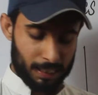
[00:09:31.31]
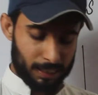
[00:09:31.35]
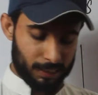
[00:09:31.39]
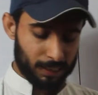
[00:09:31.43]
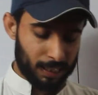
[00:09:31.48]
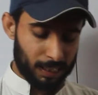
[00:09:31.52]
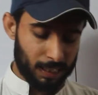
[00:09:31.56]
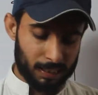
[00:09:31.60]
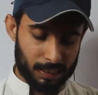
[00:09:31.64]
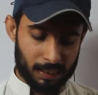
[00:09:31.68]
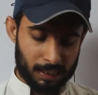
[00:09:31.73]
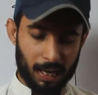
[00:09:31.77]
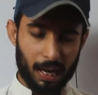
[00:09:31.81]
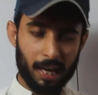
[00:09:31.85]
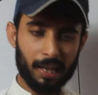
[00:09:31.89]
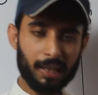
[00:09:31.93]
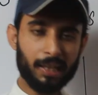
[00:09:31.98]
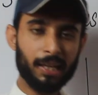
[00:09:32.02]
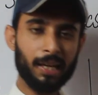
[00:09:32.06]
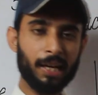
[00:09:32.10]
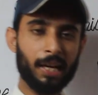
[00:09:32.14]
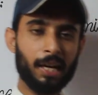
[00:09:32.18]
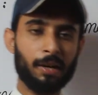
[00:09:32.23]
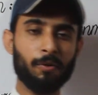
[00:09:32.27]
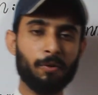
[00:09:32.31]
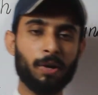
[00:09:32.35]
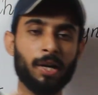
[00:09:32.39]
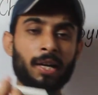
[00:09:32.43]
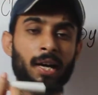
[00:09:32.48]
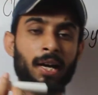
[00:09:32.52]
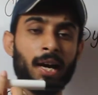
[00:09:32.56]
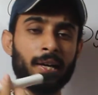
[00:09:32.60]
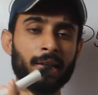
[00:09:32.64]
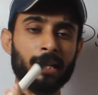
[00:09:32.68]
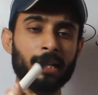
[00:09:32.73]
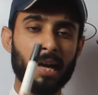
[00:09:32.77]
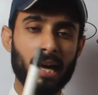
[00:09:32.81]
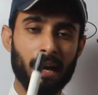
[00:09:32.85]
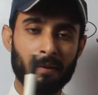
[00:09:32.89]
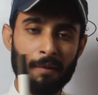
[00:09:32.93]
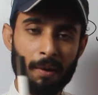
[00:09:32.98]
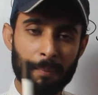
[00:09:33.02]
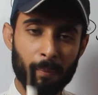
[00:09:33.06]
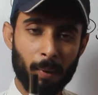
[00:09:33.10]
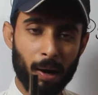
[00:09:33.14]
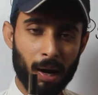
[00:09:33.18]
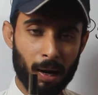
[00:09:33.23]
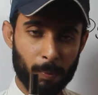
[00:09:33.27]
Just like here I have
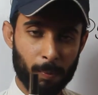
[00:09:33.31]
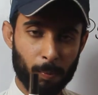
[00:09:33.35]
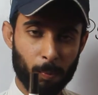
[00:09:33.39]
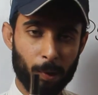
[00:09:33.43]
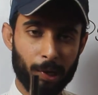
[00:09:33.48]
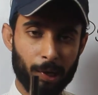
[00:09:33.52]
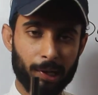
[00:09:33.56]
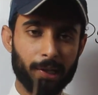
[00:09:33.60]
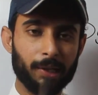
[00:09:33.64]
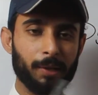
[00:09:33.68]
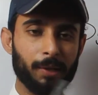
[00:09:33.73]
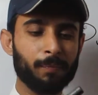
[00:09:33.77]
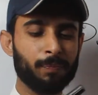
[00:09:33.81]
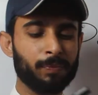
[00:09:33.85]
a ball point,